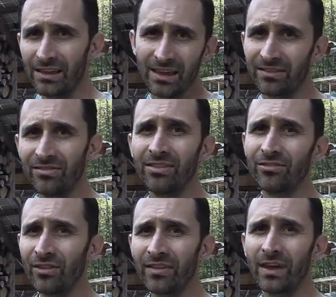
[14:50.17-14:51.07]
it's there's
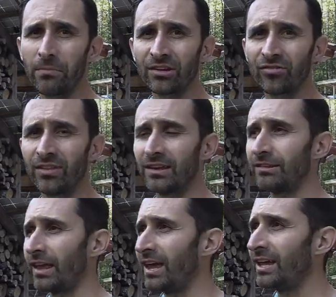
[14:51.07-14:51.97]
not that much to
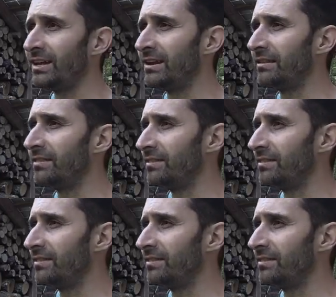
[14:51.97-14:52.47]
this and